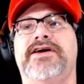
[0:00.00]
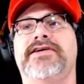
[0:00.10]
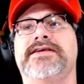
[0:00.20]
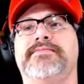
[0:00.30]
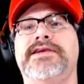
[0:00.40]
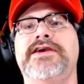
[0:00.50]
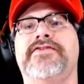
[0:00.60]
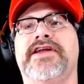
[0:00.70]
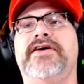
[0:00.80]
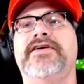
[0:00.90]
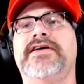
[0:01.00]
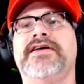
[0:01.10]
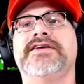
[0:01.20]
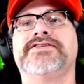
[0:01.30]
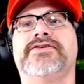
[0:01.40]
Okay, be careful now.
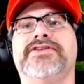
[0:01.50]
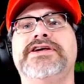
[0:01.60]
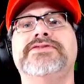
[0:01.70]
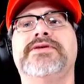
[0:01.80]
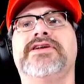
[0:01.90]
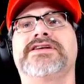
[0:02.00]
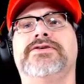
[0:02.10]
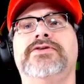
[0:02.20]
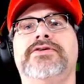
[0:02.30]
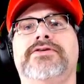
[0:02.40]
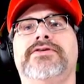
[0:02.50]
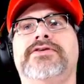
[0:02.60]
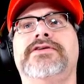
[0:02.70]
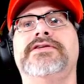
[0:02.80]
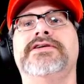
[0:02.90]
So this one looks. Oh,
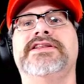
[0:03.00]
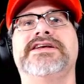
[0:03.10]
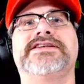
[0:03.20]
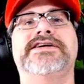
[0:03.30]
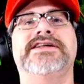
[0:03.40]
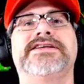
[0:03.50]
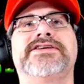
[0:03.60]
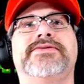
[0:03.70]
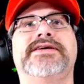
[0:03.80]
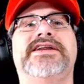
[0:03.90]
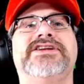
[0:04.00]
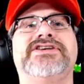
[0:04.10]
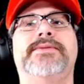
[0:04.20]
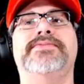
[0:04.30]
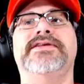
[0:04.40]
oh, look at this. Look at this. So we gotta
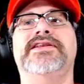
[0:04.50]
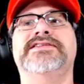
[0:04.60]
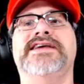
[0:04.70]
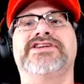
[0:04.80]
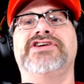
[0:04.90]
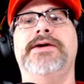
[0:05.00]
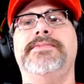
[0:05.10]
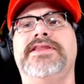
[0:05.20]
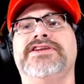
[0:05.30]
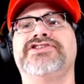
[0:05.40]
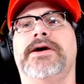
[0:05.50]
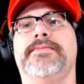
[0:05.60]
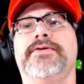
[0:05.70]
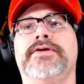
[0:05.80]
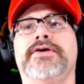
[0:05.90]
jump. It looks like jump and then
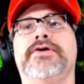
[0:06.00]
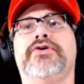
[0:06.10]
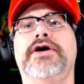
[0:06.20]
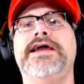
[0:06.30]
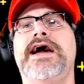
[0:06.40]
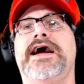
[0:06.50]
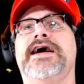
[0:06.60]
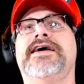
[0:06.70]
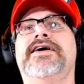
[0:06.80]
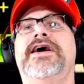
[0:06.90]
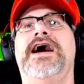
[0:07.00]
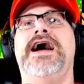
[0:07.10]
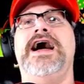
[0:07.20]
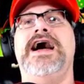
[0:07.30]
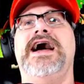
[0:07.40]
jump. Oh yeah. Ha ha
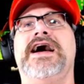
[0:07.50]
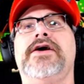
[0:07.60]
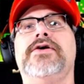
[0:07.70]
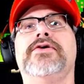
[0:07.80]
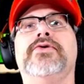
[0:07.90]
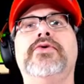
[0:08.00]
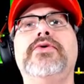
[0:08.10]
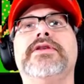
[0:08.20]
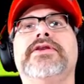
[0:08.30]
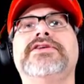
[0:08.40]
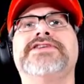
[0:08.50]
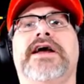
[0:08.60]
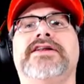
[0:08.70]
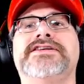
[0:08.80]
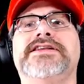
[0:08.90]
ha. Ooh, a little
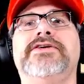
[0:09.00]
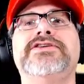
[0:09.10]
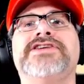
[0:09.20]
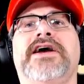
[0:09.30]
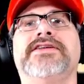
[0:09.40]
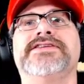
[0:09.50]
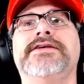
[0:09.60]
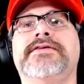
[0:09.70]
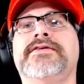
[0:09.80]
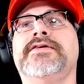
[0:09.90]
challenging. A little challenging.